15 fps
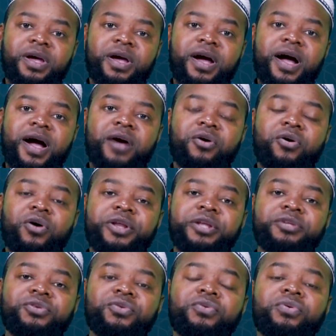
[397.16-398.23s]

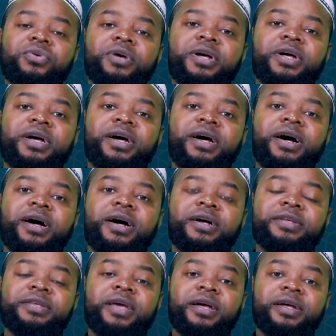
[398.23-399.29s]
according to
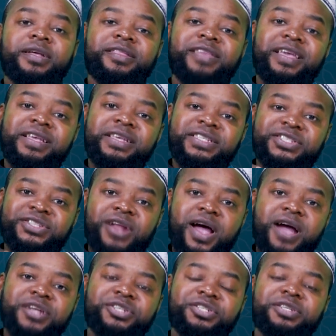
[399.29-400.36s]
the
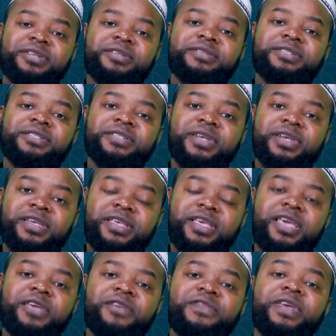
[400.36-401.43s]
instructions
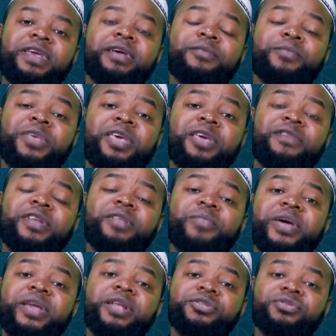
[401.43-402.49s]
given
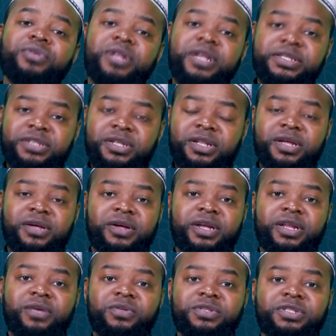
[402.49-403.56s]
by Rasulullah sallallahu
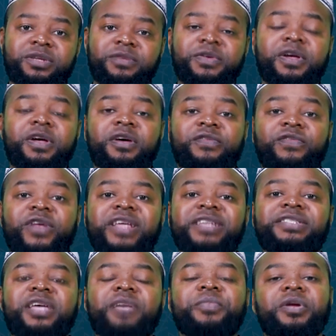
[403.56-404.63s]
alayhi wa sallam. For
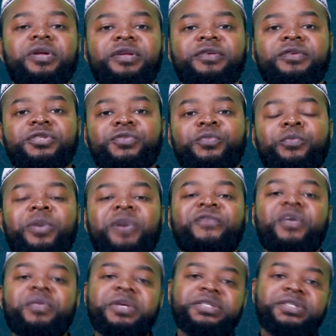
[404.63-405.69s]
example,
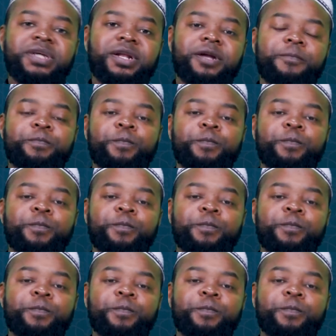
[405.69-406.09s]
performing salah.